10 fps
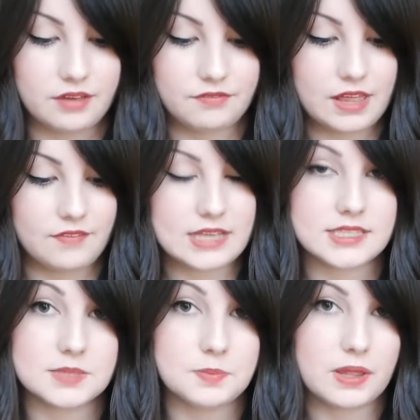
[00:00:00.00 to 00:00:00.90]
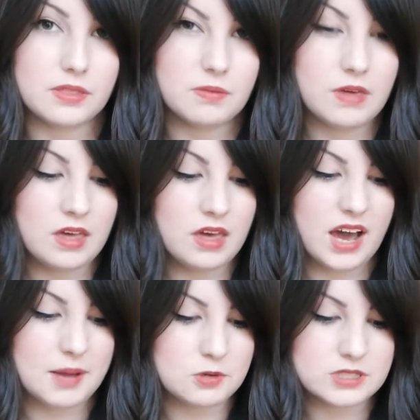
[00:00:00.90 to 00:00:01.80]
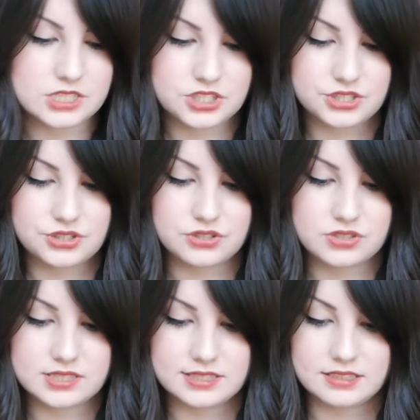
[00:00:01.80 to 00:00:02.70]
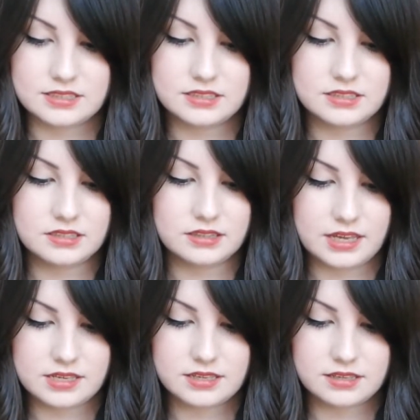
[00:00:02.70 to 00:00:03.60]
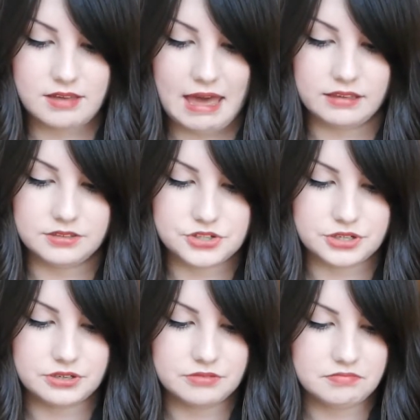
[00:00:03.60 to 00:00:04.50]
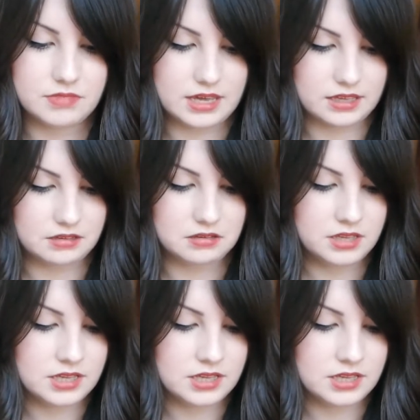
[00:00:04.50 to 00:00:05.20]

file boxes, but I mostly just use the like calendar thing,